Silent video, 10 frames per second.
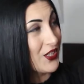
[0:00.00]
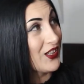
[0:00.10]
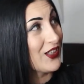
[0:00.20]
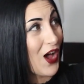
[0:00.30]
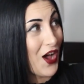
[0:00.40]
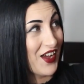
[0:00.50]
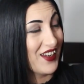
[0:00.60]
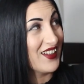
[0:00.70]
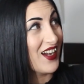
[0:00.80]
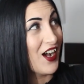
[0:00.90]
a
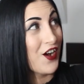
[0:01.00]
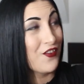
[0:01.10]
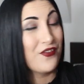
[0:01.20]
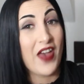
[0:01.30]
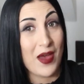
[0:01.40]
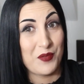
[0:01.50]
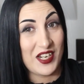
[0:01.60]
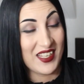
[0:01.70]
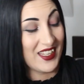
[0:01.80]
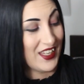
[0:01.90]
lot of
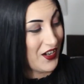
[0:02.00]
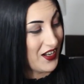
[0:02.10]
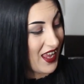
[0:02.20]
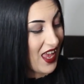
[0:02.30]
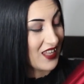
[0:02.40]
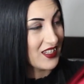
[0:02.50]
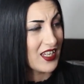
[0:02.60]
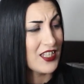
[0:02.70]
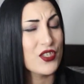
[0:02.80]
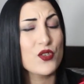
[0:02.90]
fabric here and
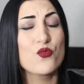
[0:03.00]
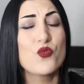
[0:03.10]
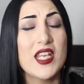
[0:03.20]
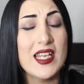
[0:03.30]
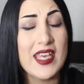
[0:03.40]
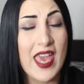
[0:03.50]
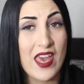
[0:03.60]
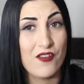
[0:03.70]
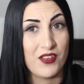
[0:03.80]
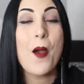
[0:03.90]
it's really
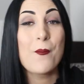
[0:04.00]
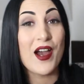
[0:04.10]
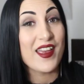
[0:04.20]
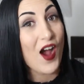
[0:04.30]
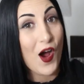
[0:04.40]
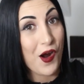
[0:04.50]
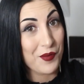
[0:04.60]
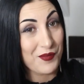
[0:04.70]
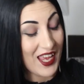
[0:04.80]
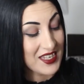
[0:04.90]
heavy. My
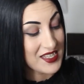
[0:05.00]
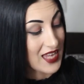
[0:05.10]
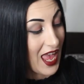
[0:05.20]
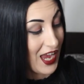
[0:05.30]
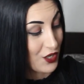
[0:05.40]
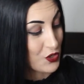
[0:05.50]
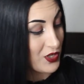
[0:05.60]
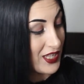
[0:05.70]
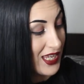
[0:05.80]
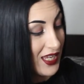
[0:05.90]
arm is
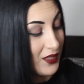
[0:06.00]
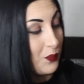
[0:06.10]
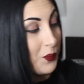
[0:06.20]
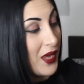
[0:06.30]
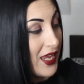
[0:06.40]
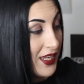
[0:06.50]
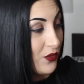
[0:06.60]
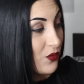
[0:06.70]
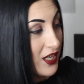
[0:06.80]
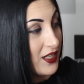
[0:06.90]
actually in
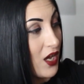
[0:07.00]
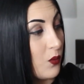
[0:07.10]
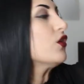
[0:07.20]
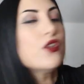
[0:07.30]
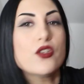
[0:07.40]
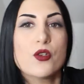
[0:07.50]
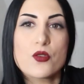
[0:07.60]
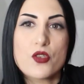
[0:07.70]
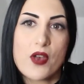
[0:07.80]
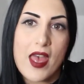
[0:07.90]
pain right now. You
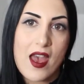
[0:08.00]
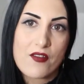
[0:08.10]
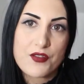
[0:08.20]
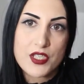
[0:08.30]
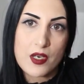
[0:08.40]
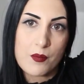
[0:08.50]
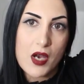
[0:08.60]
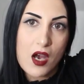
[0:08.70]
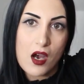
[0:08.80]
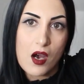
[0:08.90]
also have some
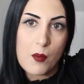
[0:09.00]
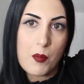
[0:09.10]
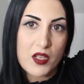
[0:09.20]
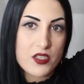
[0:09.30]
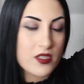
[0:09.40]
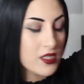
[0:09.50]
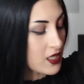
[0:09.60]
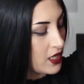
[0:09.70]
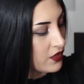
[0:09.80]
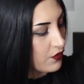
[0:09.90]
buttons
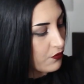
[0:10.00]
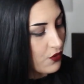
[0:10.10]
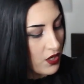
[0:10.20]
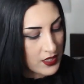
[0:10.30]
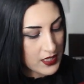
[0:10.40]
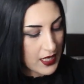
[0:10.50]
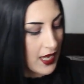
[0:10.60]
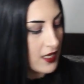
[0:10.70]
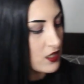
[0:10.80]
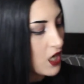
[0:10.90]
in the front,
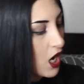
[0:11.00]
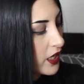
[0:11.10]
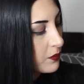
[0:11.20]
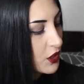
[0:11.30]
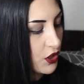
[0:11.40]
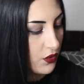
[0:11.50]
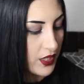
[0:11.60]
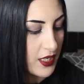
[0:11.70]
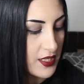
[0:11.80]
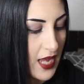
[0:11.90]
and I am
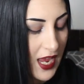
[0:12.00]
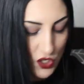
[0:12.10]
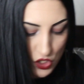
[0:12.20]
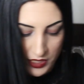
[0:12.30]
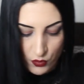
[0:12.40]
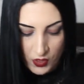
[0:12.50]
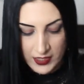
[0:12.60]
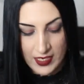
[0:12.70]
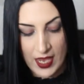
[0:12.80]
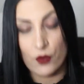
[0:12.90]
curious actually
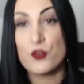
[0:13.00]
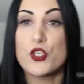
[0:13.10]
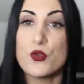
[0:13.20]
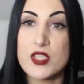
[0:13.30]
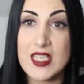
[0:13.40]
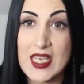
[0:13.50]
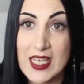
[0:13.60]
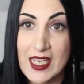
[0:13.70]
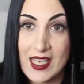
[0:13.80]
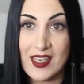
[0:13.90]
right now to
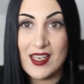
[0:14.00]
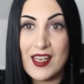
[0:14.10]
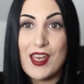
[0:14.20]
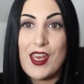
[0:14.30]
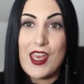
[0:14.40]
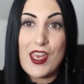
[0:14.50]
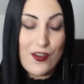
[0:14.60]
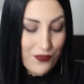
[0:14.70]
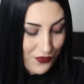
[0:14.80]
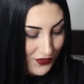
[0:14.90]
see
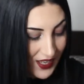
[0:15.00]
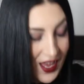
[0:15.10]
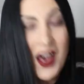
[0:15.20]
if